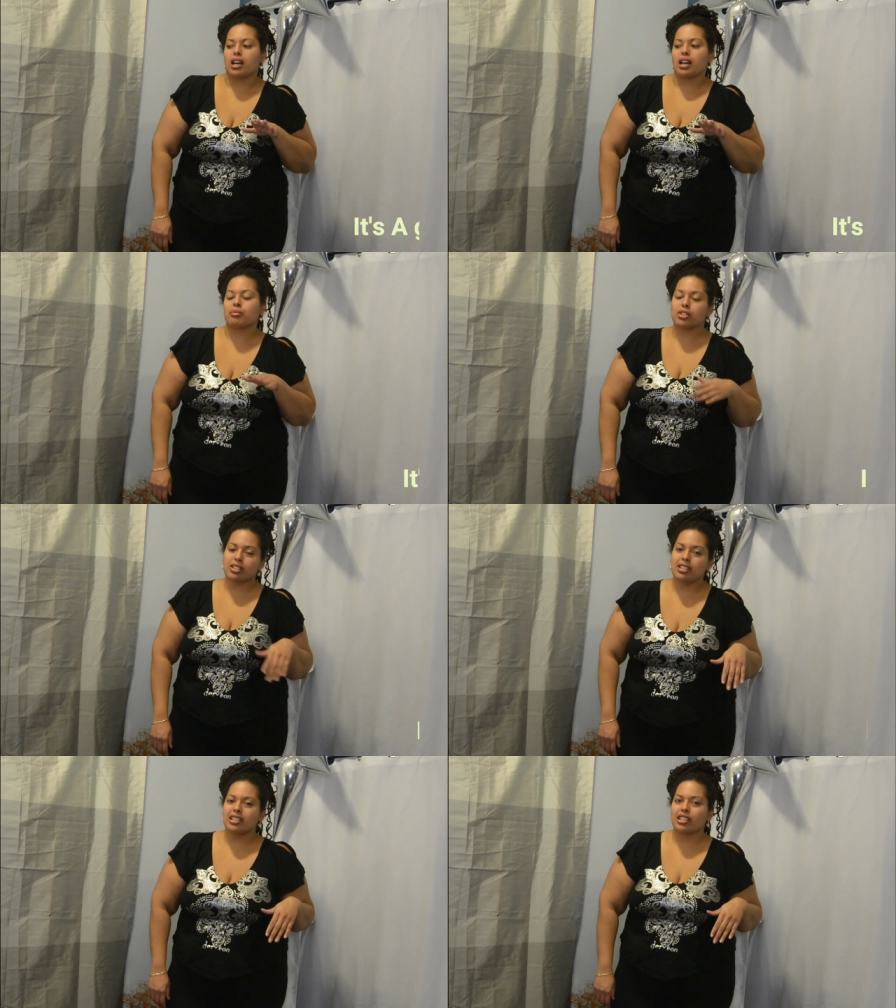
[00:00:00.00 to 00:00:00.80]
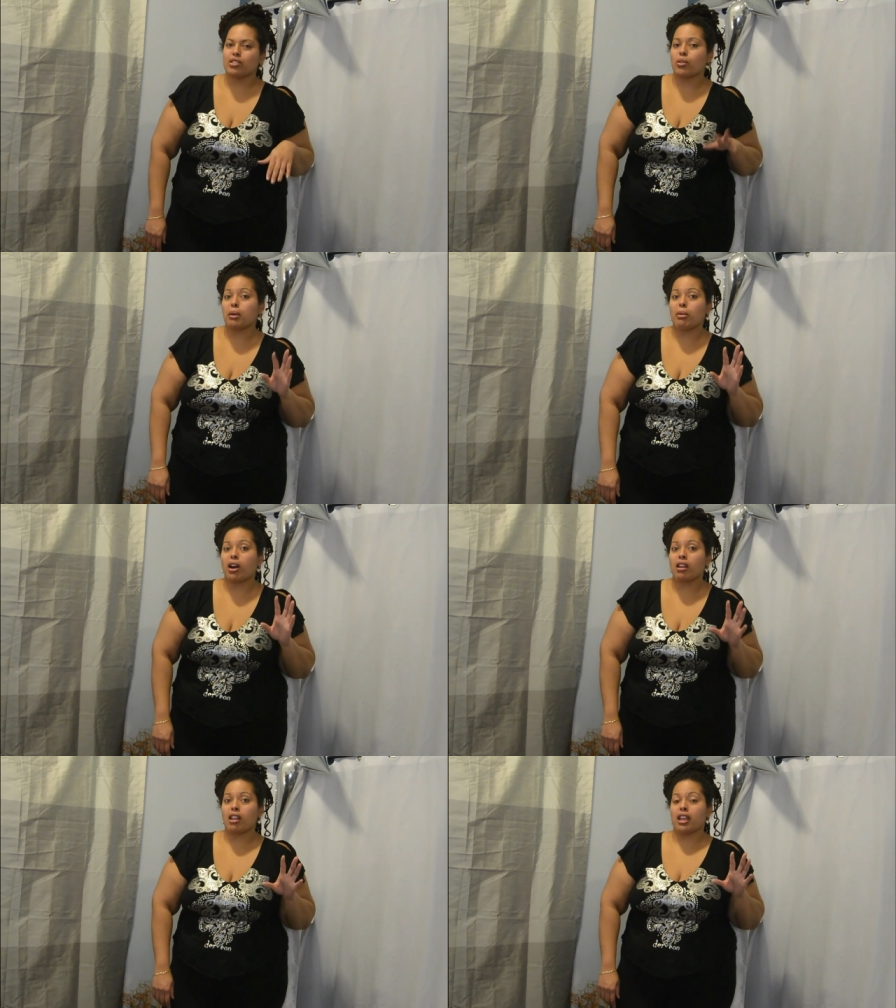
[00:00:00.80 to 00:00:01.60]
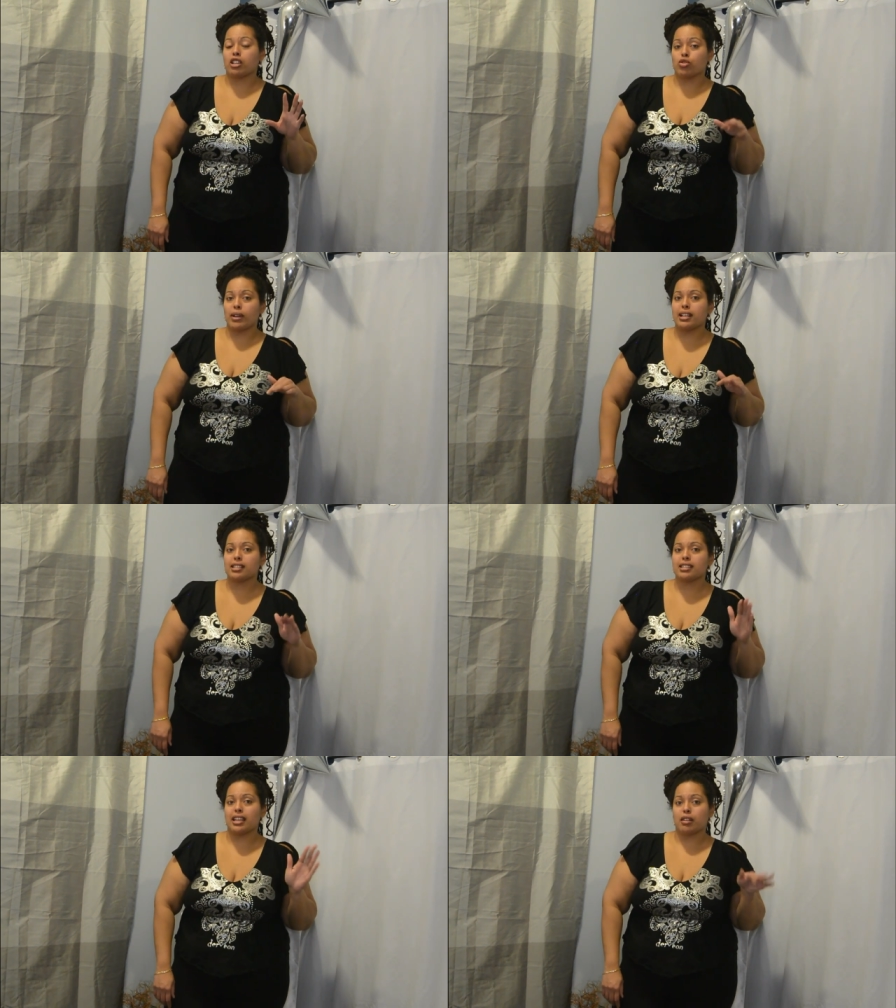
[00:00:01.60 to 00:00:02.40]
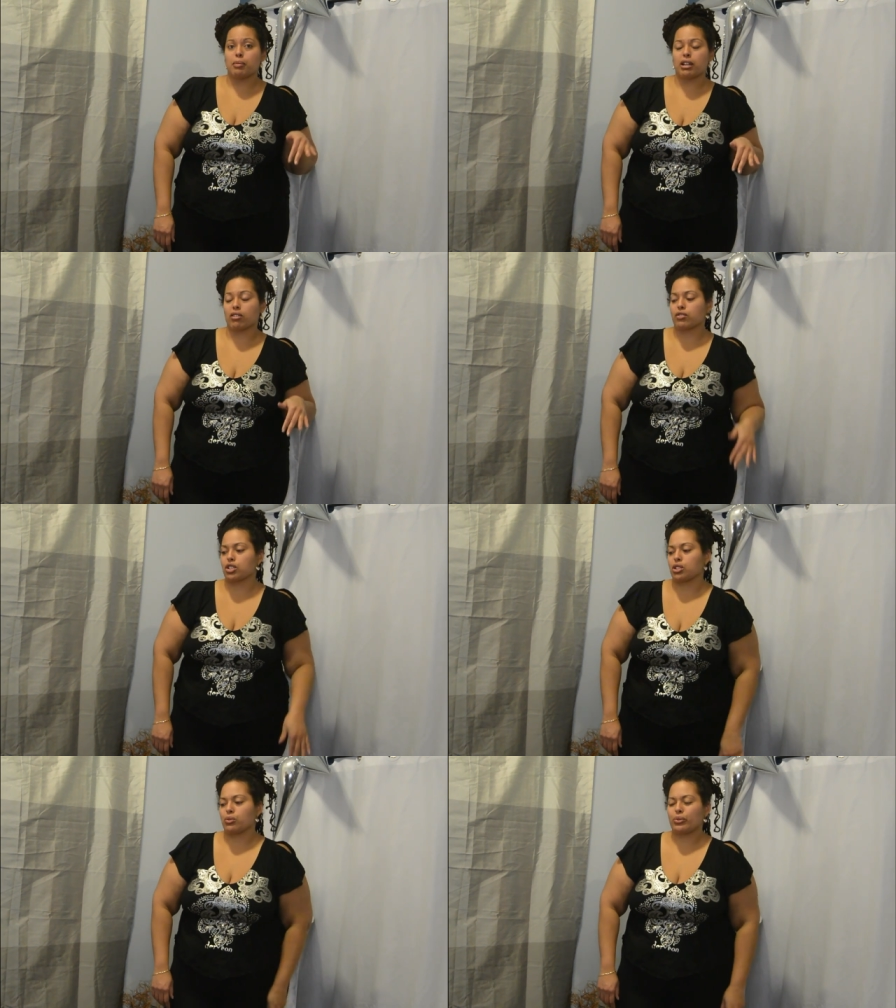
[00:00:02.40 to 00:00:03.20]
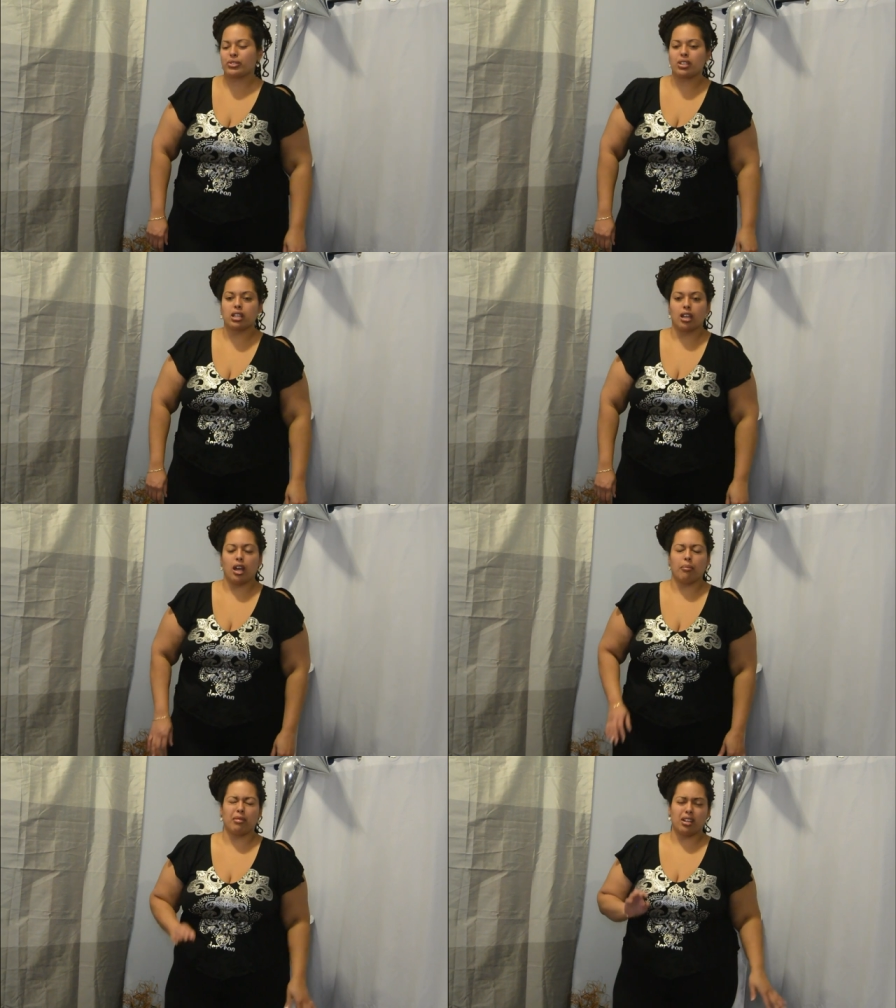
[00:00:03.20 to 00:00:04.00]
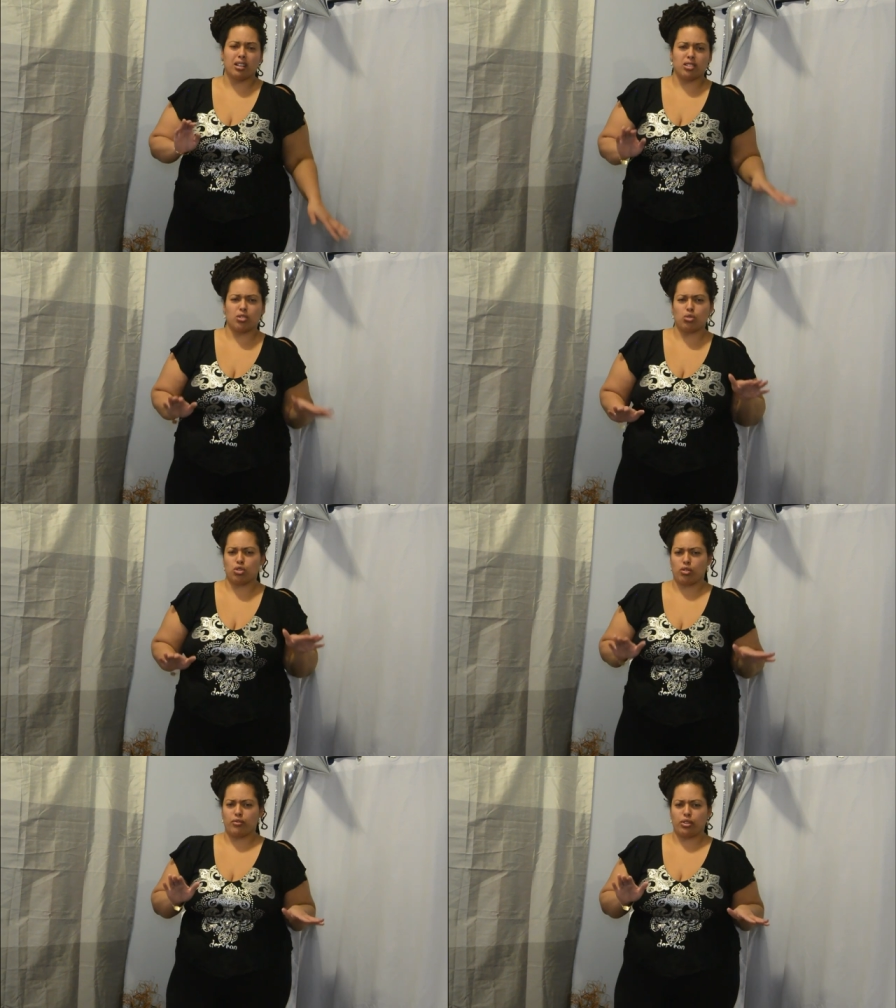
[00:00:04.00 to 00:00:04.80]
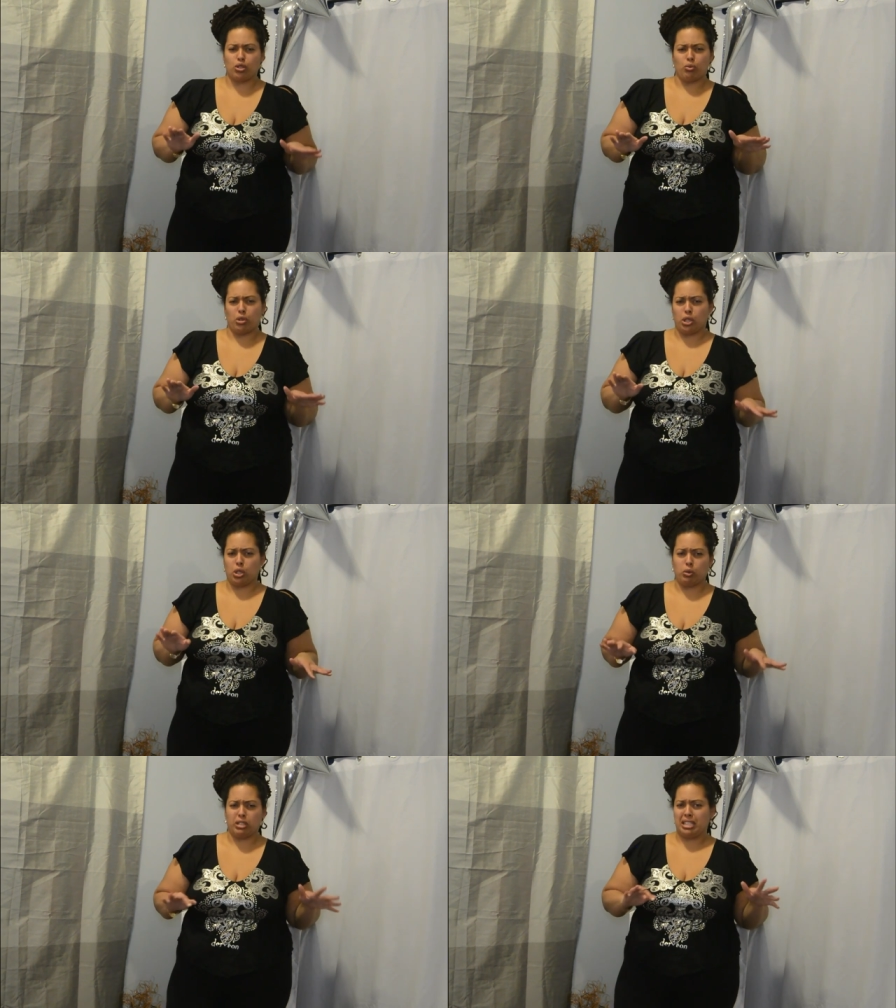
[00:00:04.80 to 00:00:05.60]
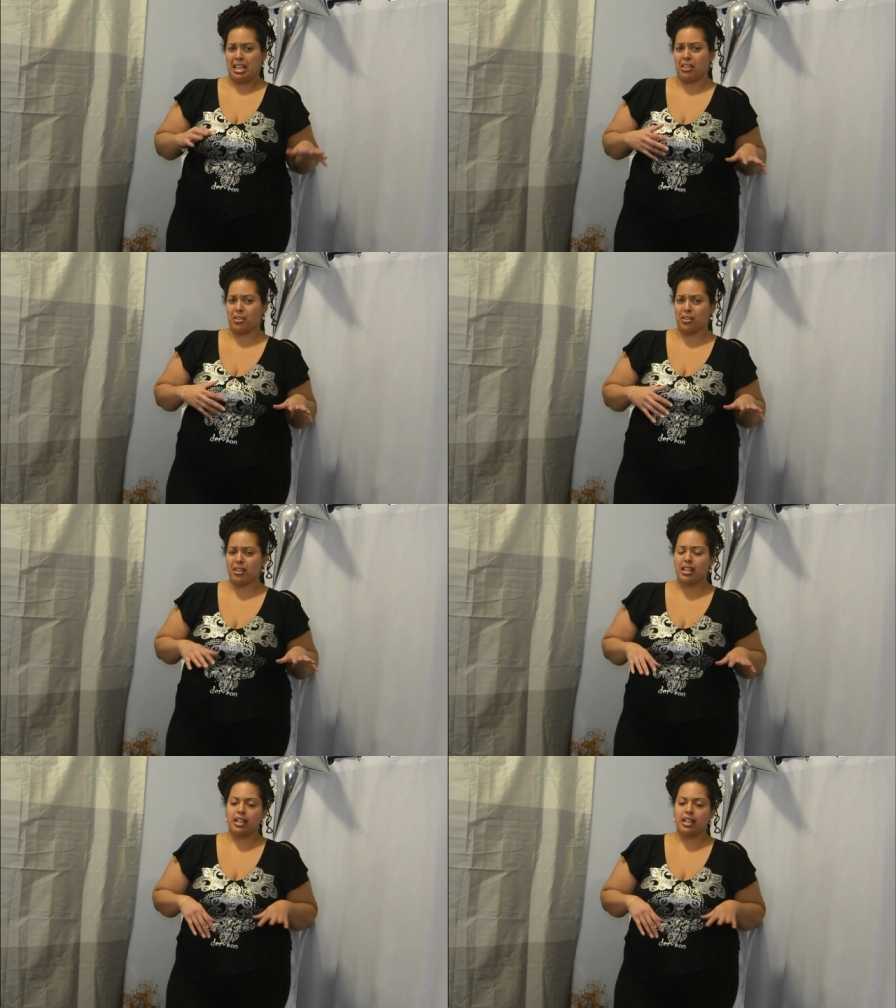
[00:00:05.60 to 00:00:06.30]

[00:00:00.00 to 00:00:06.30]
I'm just gonna let you know I bought a dress and a pair of shoes. I'm not too sure if the two are gonna go together.